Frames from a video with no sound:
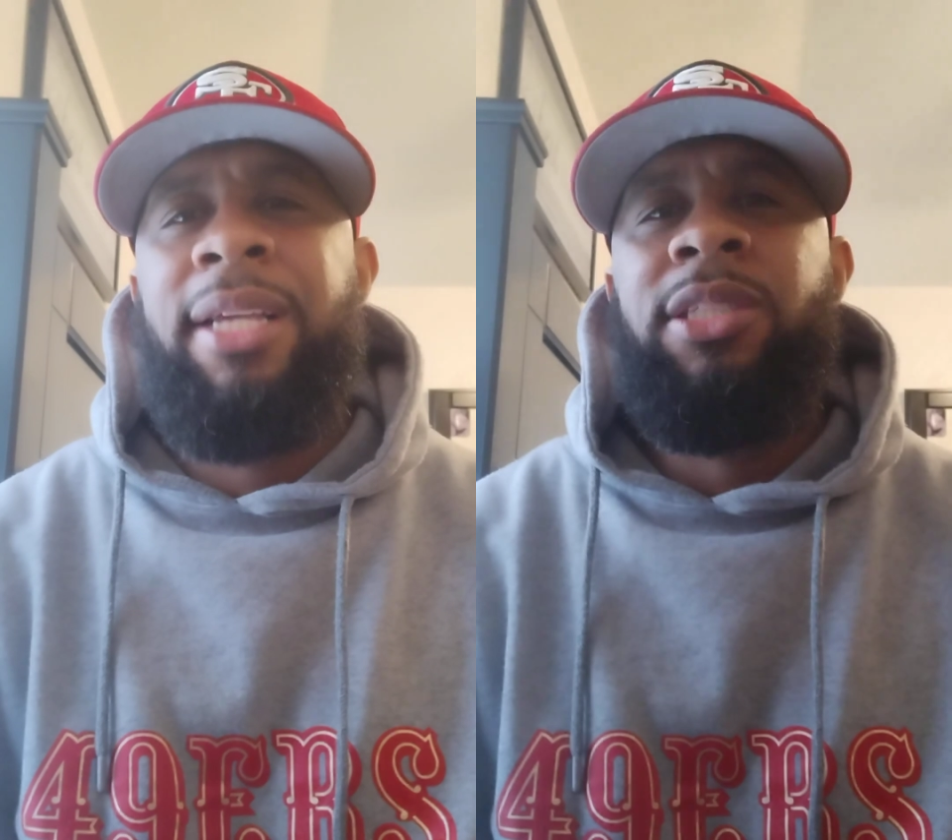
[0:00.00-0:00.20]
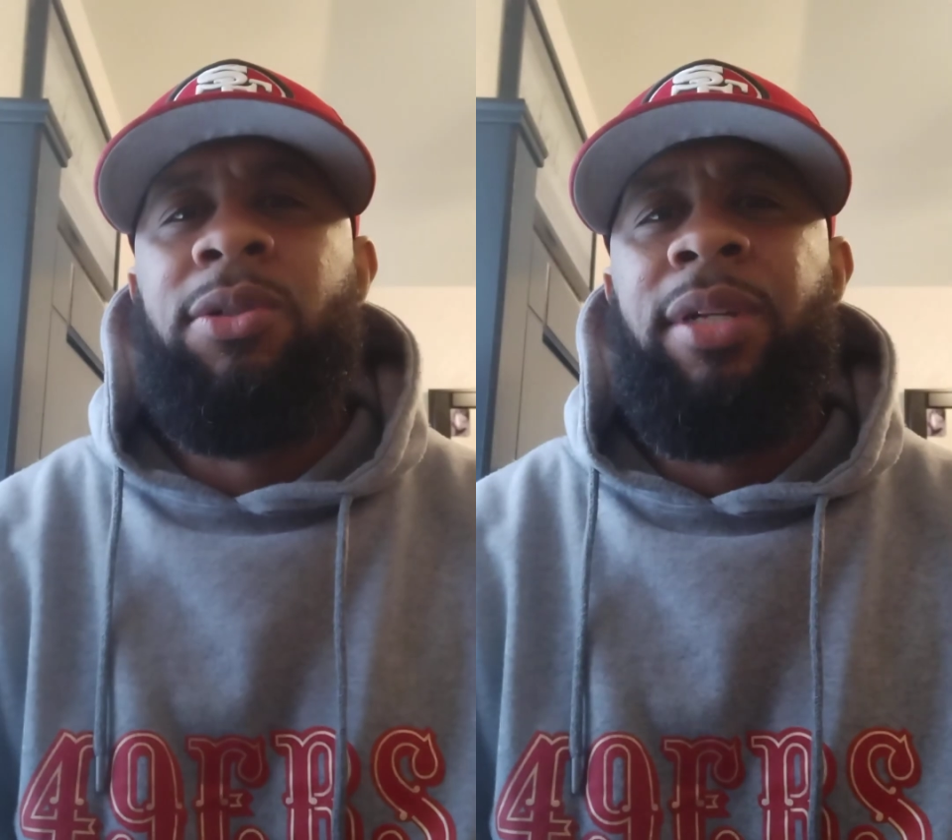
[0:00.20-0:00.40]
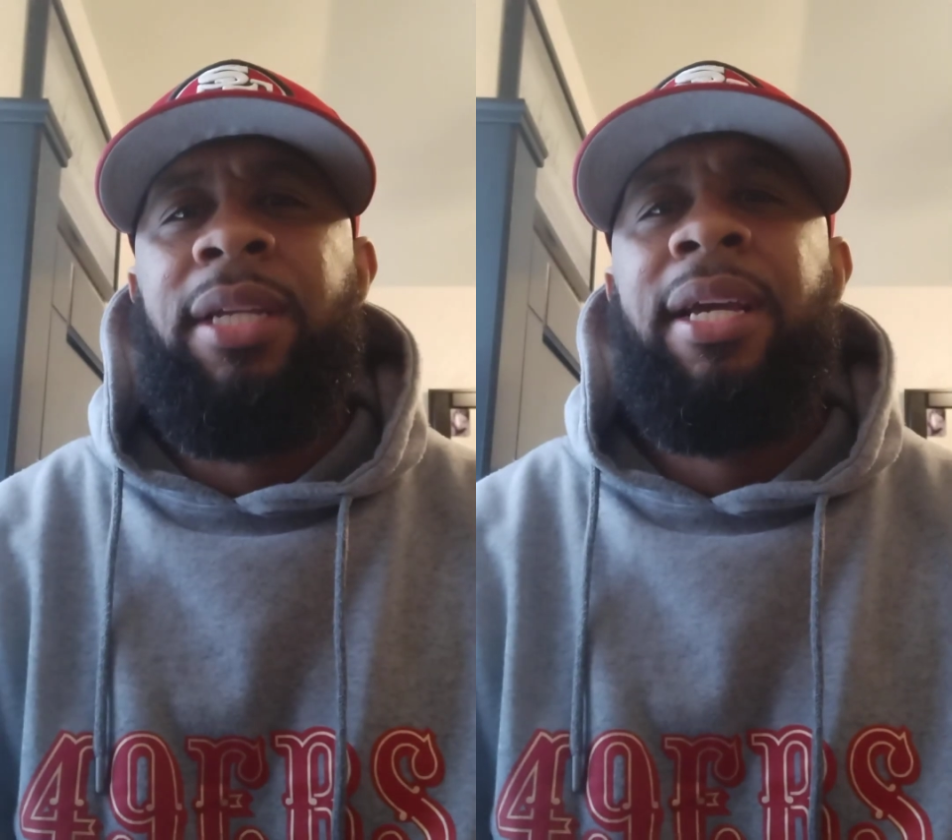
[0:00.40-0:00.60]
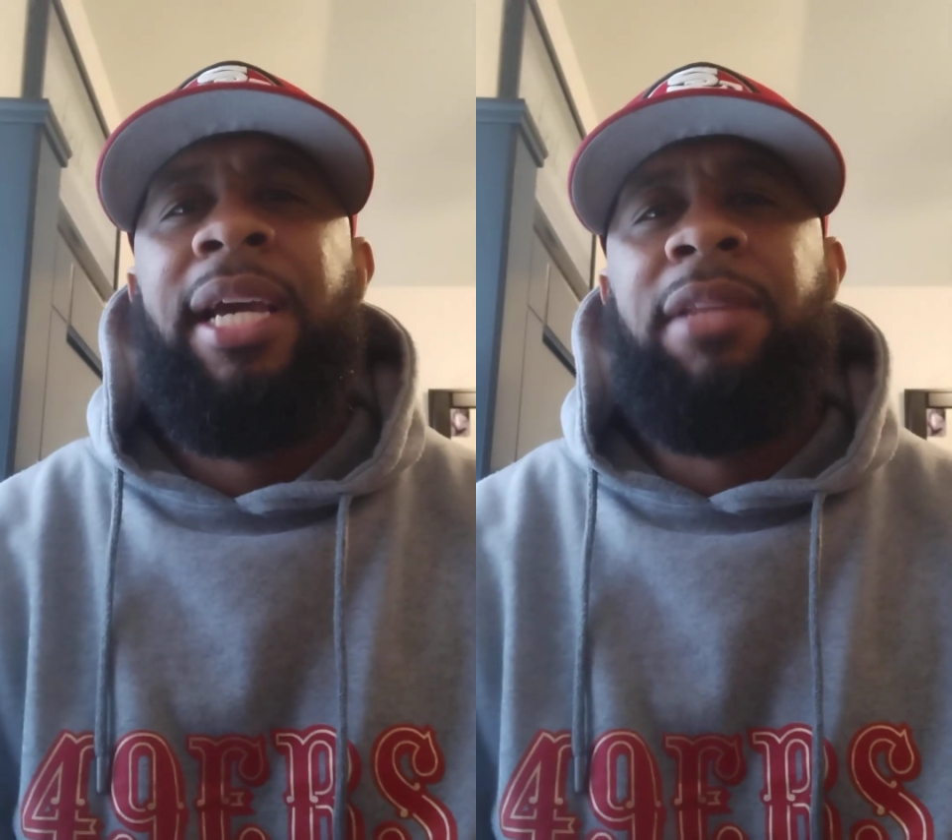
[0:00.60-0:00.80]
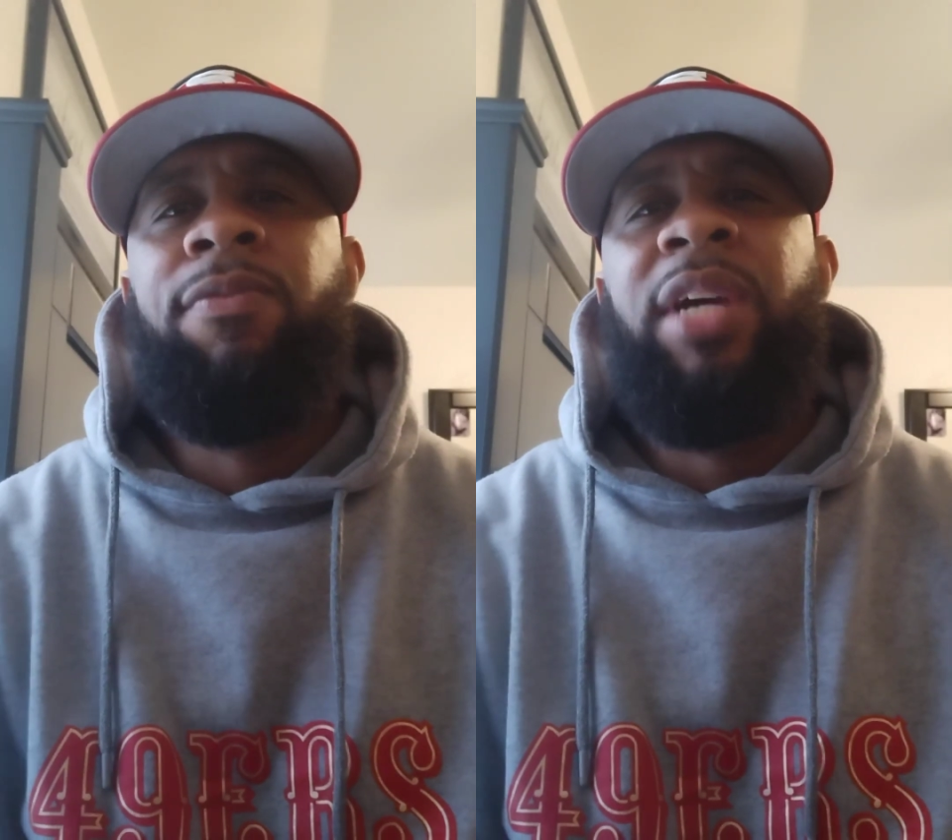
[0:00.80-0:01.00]
injury
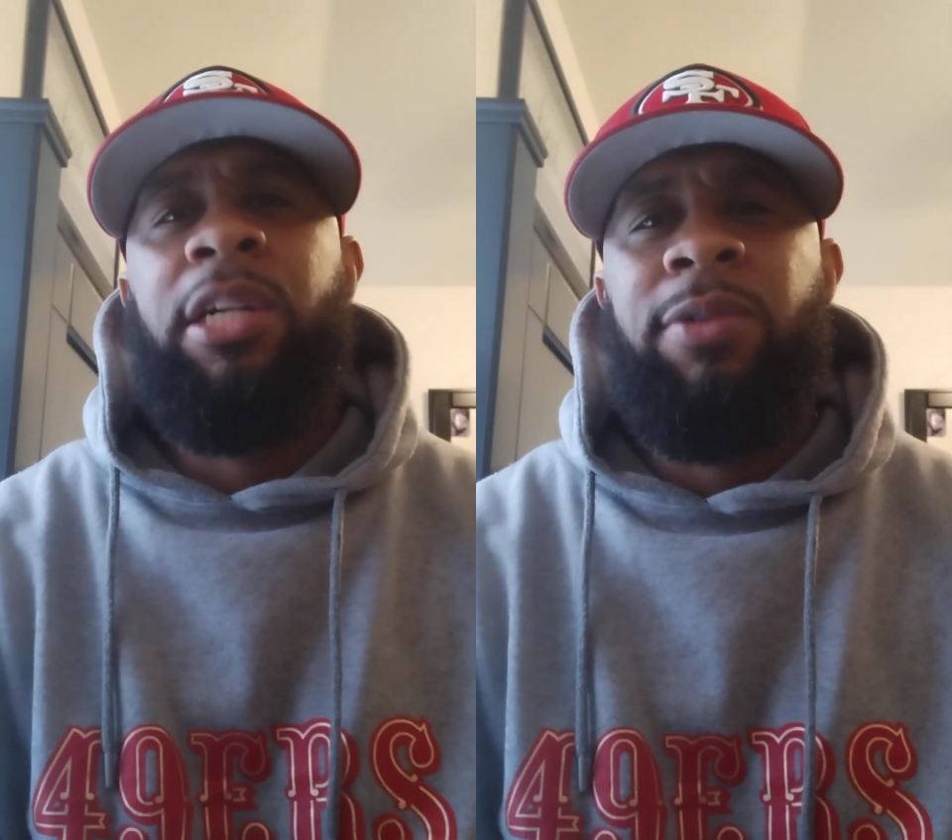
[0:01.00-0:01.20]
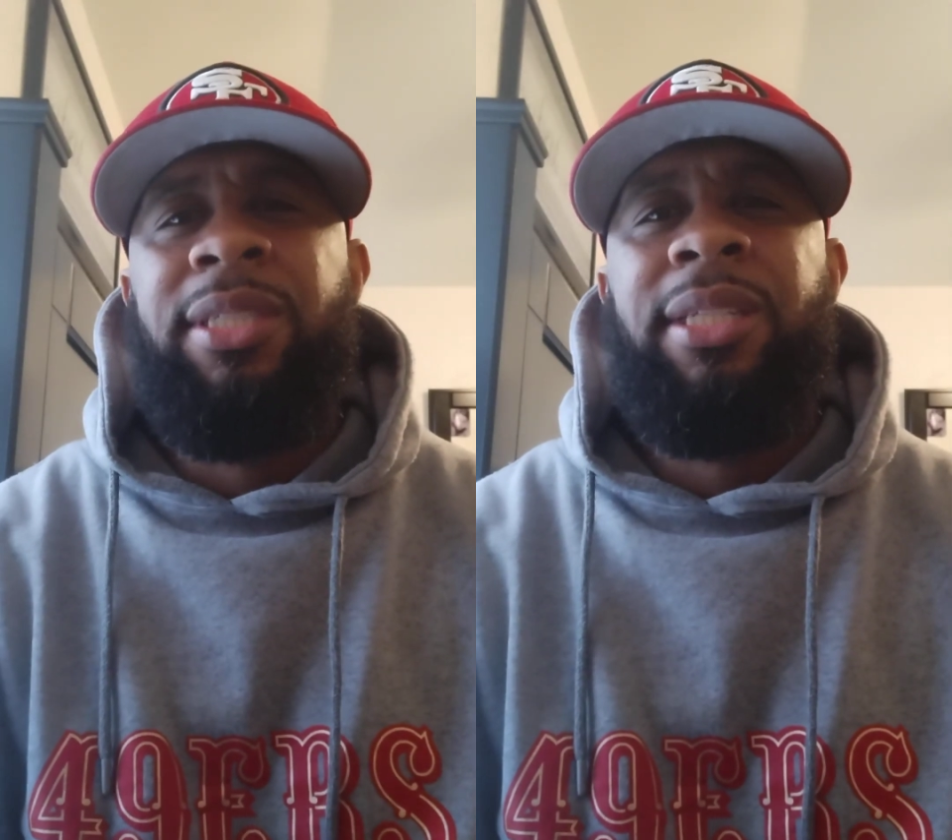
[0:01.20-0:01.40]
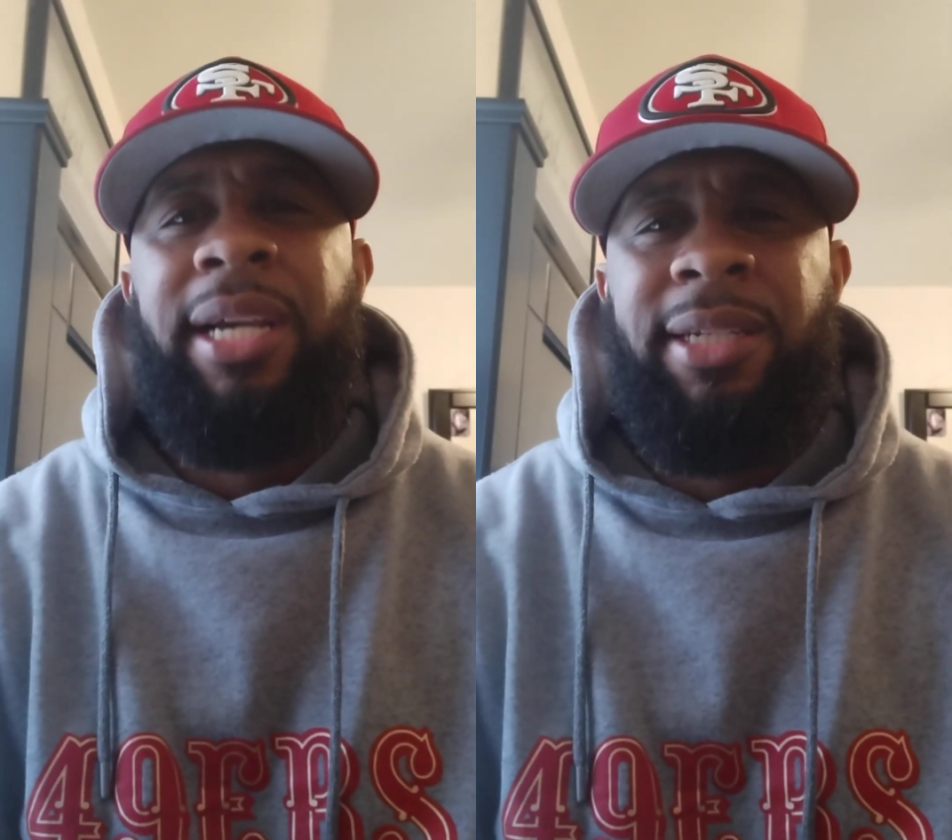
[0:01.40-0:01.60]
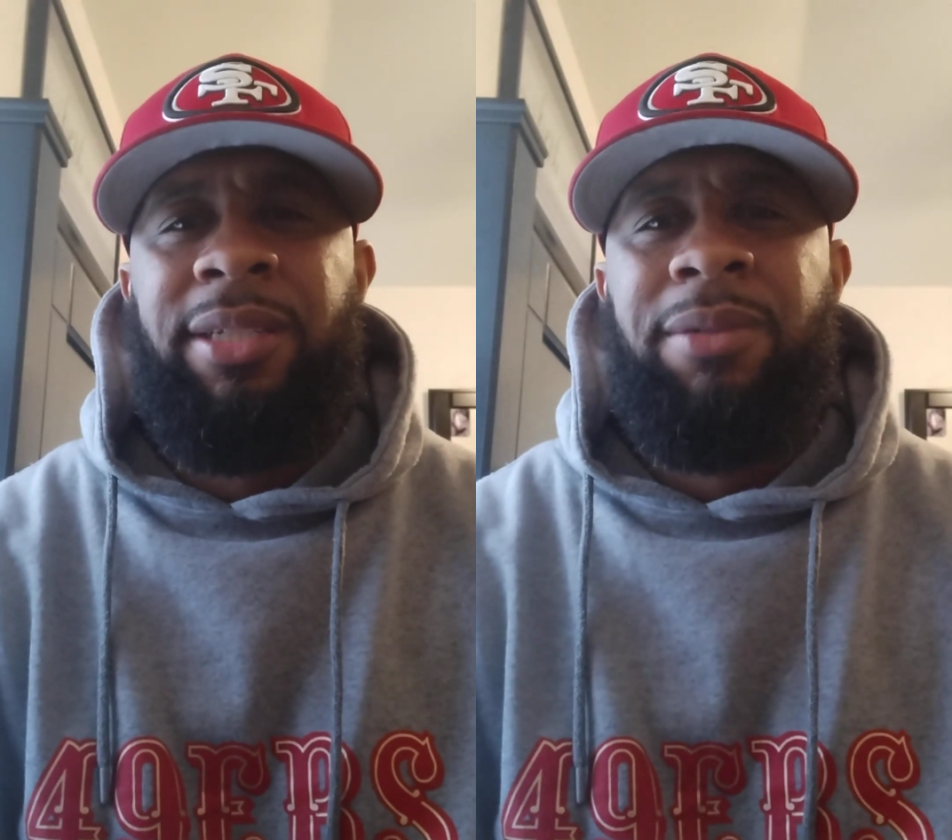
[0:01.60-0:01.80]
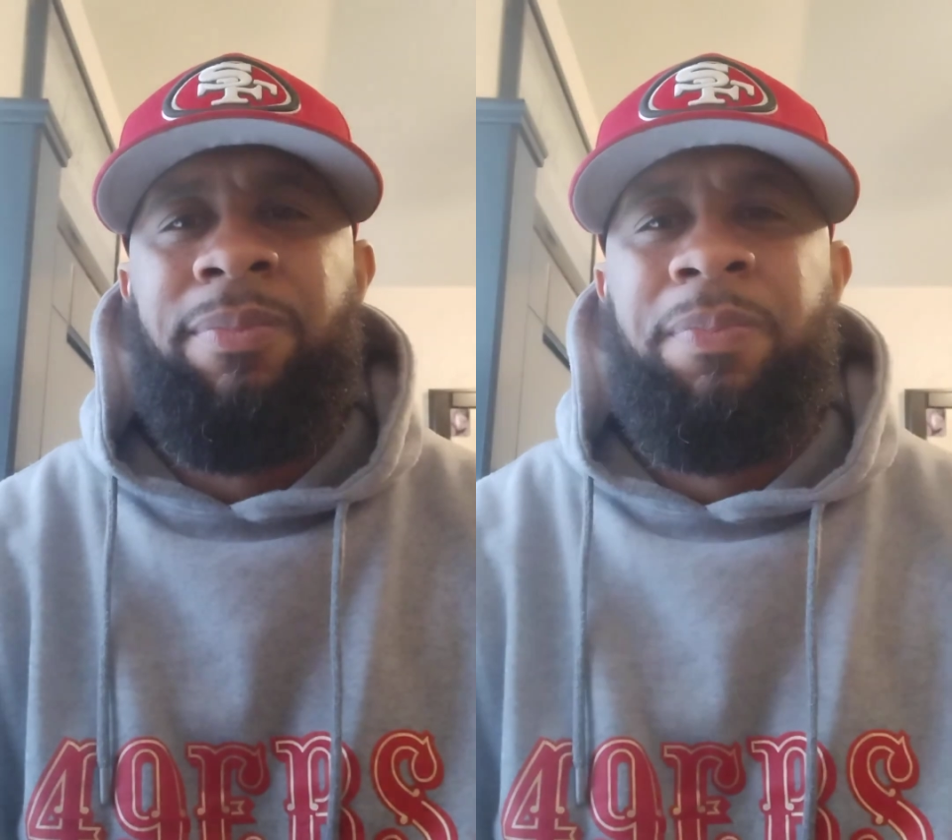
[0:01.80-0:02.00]
at Veterans Stadium.